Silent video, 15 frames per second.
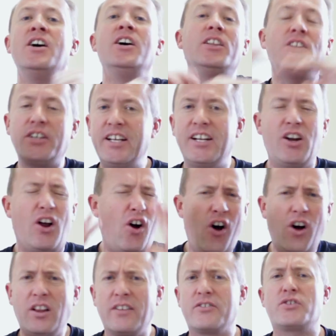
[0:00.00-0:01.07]
looking at
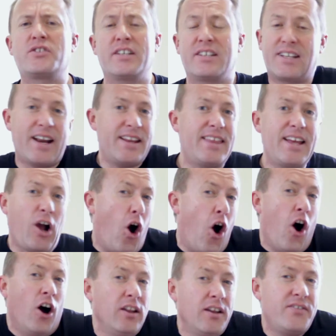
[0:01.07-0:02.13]
all of those things that I think
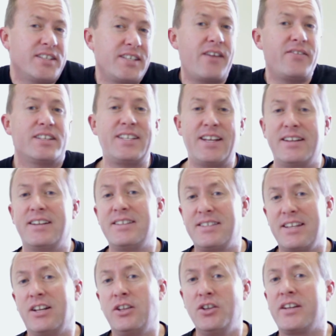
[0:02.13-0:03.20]
all of us have a
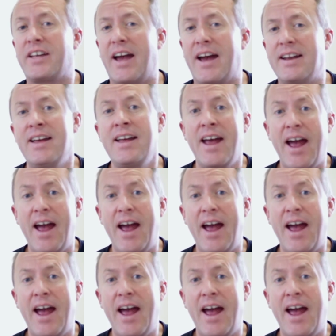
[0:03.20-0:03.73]
tendency to look at